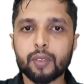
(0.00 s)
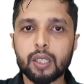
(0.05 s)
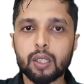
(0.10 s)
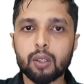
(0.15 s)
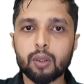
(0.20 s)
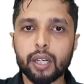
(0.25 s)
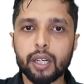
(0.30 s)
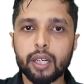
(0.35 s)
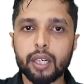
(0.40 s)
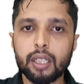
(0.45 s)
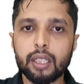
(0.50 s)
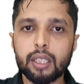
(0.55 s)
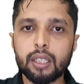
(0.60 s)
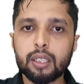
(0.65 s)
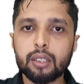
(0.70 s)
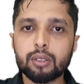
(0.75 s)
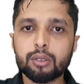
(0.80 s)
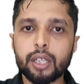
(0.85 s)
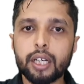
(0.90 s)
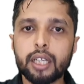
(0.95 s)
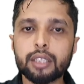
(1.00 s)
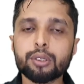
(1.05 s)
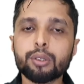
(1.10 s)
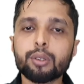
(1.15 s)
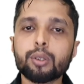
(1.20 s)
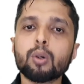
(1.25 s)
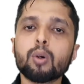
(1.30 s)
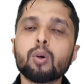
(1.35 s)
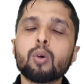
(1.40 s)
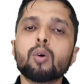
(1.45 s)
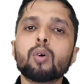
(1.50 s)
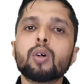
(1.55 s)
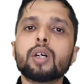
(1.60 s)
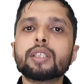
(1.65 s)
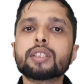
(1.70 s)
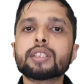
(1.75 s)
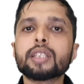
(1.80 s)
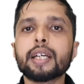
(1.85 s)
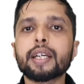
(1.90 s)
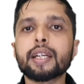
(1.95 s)
Okay, so as you know,
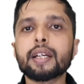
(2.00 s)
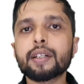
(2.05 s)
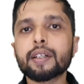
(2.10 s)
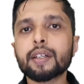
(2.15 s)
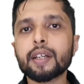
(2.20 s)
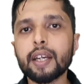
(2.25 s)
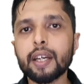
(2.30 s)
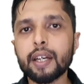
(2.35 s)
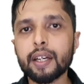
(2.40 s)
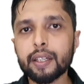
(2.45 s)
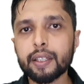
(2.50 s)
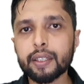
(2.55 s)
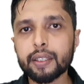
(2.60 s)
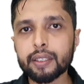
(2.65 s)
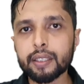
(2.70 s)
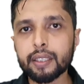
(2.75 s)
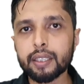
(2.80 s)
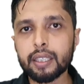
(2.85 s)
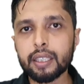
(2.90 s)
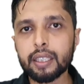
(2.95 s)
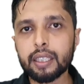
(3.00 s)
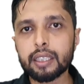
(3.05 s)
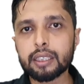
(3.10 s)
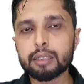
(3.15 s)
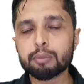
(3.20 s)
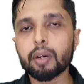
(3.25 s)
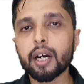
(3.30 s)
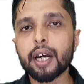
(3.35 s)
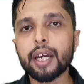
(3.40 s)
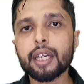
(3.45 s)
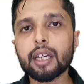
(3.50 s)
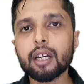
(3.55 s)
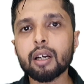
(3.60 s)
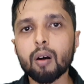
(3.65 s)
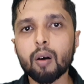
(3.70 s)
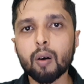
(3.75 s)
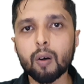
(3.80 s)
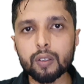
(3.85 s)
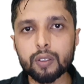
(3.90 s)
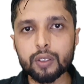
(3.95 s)
insider trading is buying
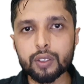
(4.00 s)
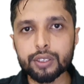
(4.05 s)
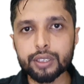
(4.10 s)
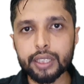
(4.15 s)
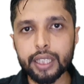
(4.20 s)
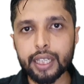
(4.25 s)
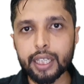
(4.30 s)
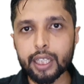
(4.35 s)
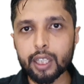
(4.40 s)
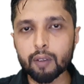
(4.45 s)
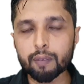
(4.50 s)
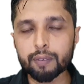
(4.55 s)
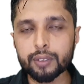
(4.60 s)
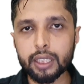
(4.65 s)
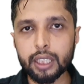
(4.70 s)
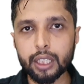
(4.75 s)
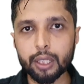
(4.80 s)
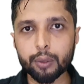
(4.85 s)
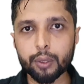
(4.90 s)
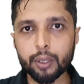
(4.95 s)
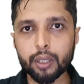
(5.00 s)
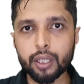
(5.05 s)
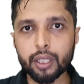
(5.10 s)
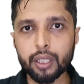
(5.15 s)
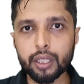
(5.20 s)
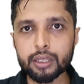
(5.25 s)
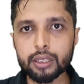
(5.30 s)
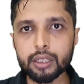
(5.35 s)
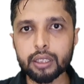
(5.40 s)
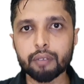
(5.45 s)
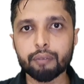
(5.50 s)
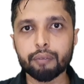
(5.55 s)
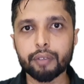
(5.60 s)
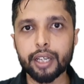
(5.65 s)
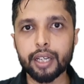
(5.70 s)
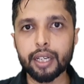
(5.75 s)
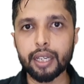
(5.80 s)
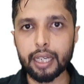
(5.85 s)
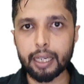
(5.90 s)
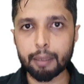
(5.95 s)
or selling of securities
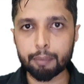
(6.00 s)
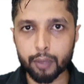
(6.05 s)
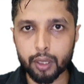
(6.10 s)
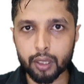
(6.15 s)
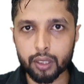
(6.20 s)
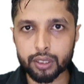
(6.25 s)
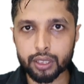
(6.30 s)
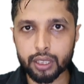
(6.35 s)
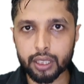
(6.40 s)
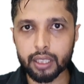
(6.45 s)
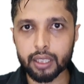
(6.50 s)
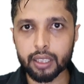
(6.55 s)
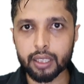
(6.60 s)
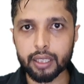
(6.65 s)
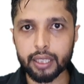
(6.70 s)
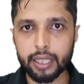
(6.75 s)
when a person,